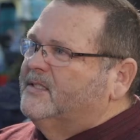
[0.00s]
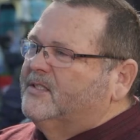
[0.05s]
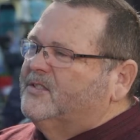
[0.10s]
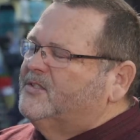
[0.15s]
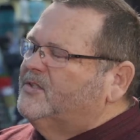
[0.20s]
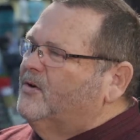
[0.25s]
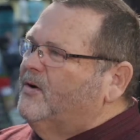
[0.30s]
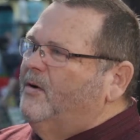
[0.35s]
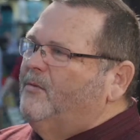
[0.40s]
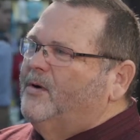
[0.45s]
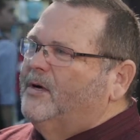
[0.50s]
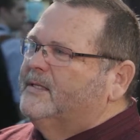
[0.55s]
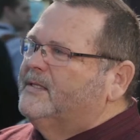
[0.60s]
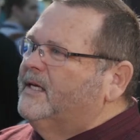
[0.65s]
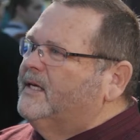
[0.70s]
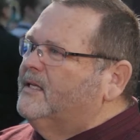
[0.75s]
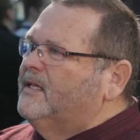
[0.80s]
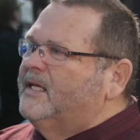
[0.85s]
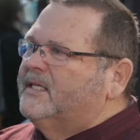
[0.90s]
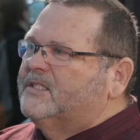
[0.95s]
I said, Sir, I want
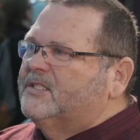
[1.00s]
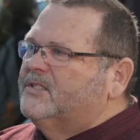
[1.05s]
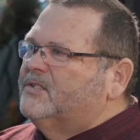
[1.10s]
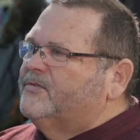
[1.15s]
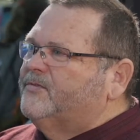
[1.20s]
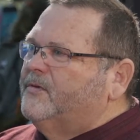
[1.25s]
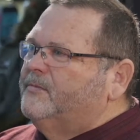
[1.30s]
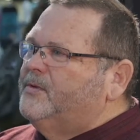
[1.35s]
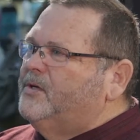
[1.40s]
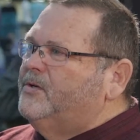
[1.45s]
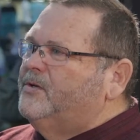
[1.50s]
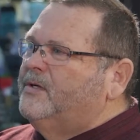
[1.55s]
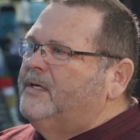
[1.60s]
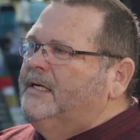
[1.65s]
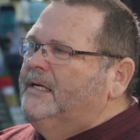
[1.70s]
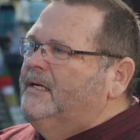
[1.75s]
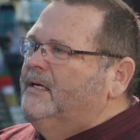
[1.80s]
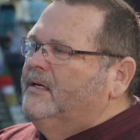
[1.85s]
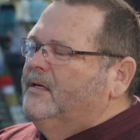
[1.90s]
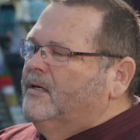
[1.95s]
to take lessons from you.
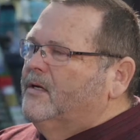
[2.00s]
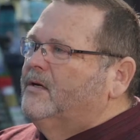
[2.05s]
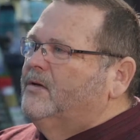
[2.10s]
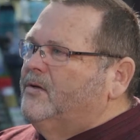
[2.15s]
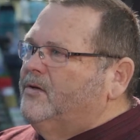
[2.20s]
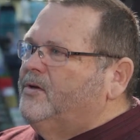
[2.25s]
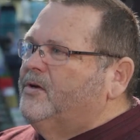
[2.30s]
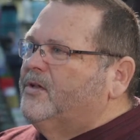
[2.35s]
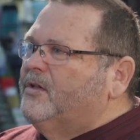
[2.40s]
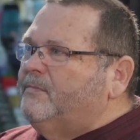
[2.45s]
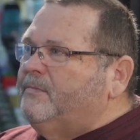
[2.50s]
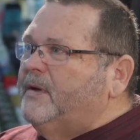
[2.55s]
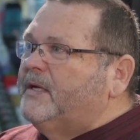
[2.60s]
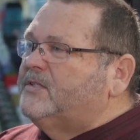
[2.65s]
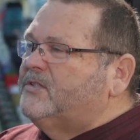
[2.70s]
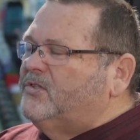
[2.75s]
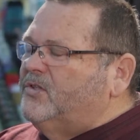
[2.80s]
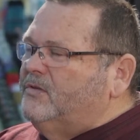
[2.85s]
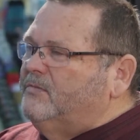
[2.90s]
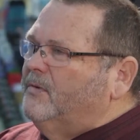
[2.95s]
You're the
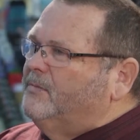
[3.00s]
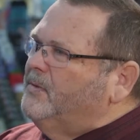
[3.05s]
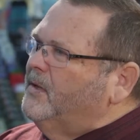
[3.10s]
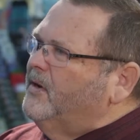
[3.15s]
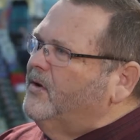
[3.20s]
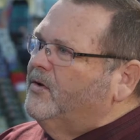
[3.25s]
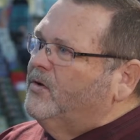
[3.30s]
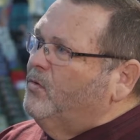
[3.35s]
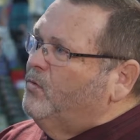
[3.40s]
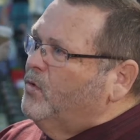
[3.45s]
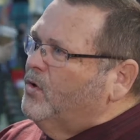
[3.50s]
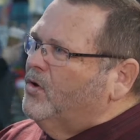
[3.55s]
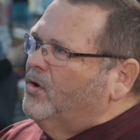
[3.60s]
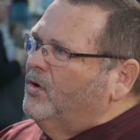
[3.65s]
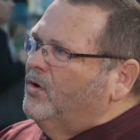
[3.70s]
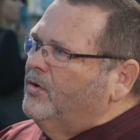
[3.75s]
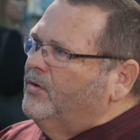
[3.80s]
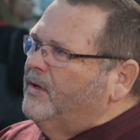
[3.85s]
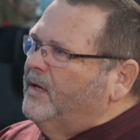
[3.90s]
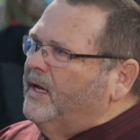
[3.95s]
best tuba player in the
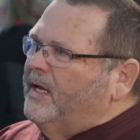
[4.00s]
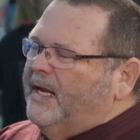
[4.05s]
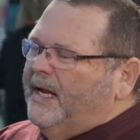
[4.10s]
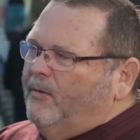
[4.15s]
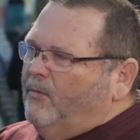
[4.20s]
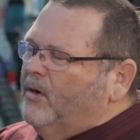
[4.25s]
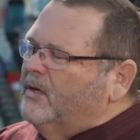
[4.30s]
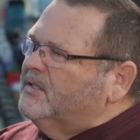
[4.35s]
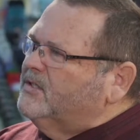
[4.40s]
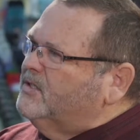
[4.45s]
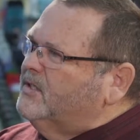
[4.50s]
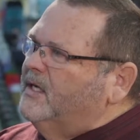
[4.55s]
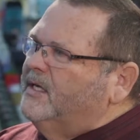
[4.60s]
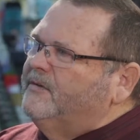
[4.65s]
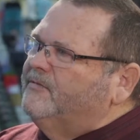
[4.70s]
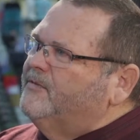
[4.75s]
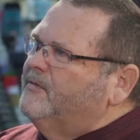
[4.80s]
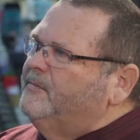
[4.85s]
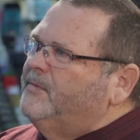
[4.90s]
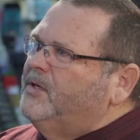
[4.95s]
world, and I want to
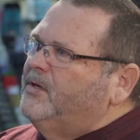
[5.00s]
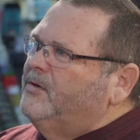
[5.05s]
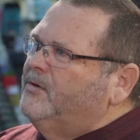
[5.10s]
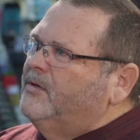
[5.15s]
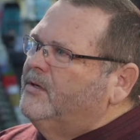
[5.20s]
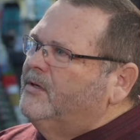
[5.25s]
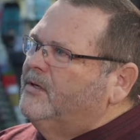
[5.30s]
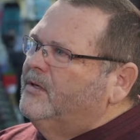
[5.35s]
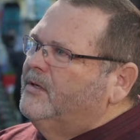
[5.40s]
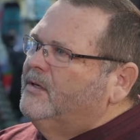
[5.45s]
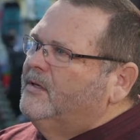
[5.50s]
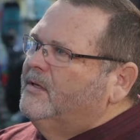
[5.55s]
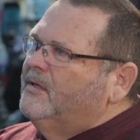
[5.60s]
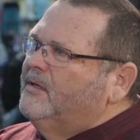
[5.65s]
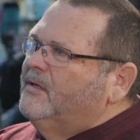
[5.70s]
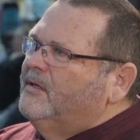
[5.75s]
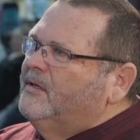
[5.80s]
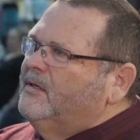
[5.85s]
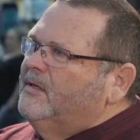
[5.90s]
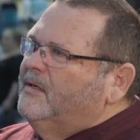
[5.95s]
study from you.
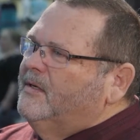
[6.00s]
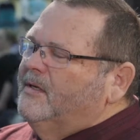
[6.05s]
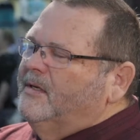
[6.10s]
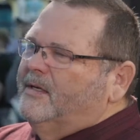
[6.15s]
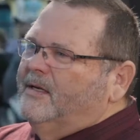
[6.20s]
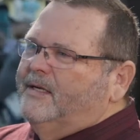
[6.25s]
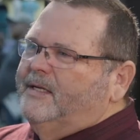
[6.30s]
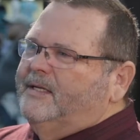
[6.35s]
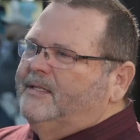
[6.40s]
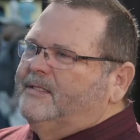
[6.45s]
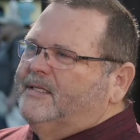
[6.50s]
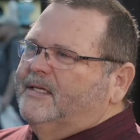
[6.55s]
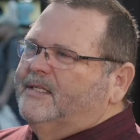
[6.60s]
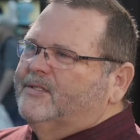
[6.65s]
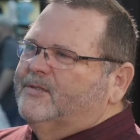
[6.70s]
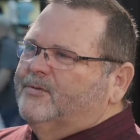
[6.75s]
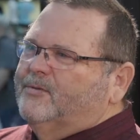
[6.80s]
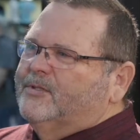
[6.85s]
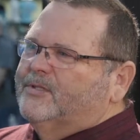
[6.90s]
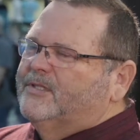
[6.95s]
And he
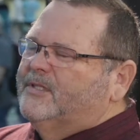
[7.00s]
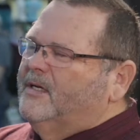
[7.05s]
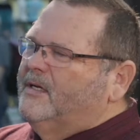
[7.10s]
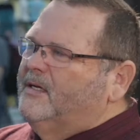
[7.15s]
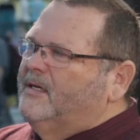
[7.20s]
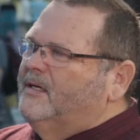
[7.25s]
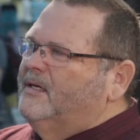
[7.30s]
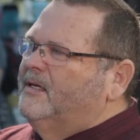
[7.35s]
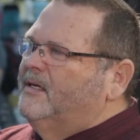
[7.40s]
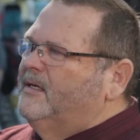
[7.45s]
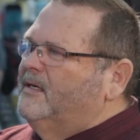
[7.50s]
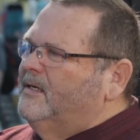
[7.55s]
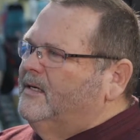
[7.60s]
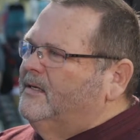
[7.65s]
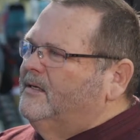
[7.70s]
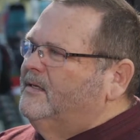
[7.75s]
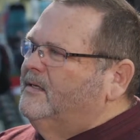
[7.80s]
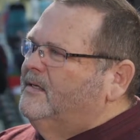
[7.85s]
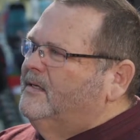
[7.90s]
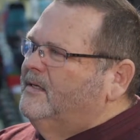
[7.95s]
says, Well, son,
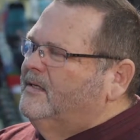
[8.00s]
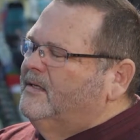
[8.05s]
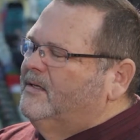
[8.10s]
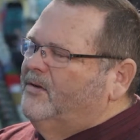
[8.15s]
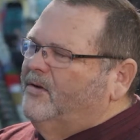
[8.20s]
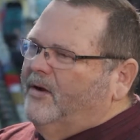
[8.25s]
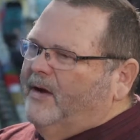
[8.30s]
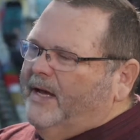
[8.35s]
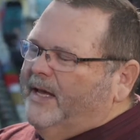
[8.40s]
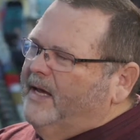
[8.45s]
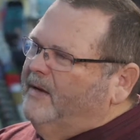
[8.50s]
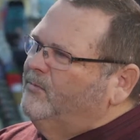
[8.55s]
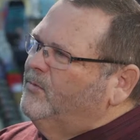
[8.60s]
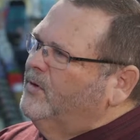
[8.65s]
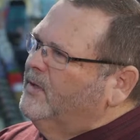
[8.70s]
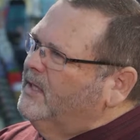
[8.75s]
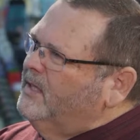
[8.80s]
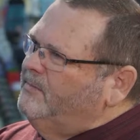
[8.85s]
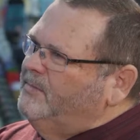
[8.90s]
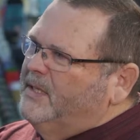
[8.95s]
uh, you know, I am
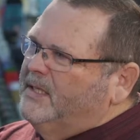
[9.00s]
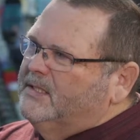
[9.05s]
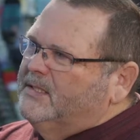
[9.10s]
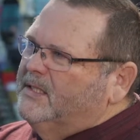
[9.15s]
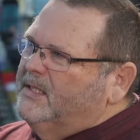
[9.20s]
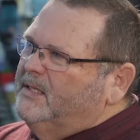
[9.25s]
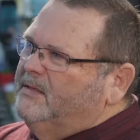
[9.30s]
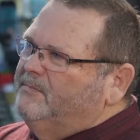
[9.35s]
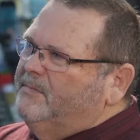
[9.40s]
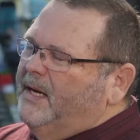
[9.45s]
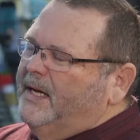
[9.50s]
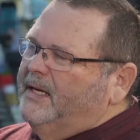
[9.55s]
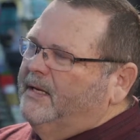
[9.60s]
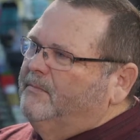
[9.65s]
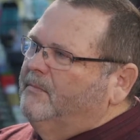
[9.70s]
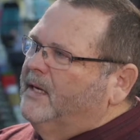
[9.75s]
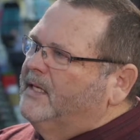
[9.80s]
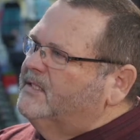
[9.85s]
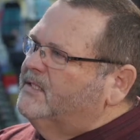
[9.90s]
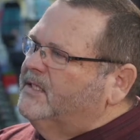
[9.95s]
really busy. My,
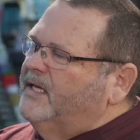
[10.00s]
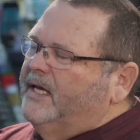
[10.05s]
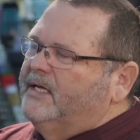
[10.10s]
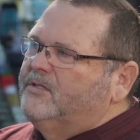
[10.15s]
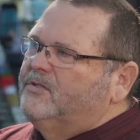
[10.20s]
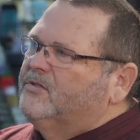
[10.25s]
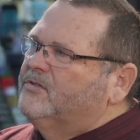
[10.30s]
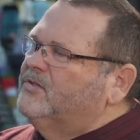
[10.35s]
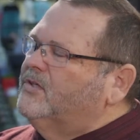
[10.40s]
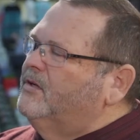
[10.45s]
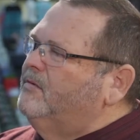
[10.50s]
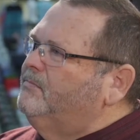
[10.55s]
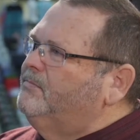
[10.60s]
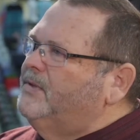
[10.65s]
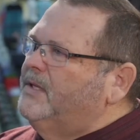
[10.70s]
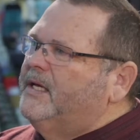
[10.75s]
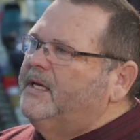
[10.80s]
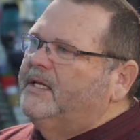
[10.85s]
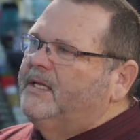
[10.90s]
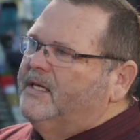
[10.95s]
my schedule's
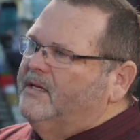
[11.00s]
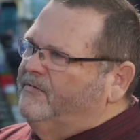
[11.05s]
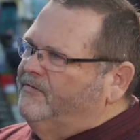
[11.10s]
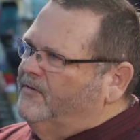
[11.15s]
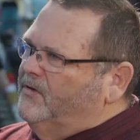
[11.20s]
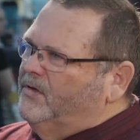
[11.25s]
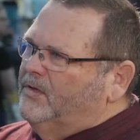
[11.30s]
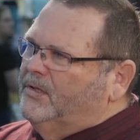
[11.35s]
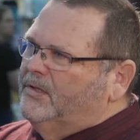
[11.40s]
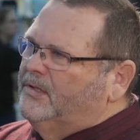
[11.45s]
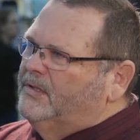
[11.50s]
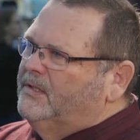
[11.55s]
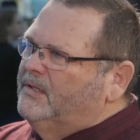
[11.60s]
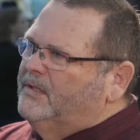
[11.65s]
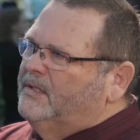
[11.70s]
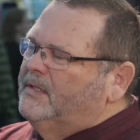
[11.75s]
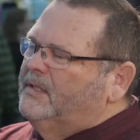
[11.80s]
completely full.